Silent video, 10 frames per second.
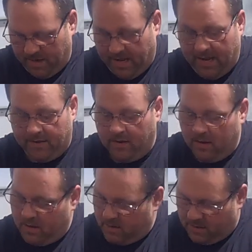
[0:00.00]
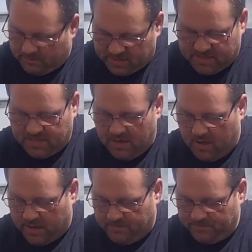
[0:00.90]
Again, I'm just
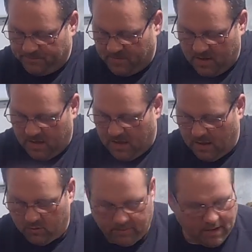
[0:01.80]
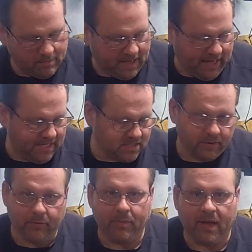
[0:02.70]
snugging. I want to be able to
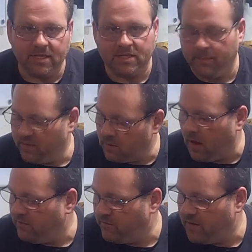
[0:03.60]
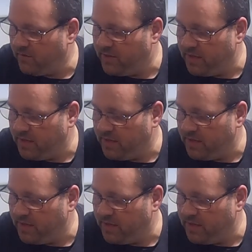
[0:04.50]
easily replace them in their life if I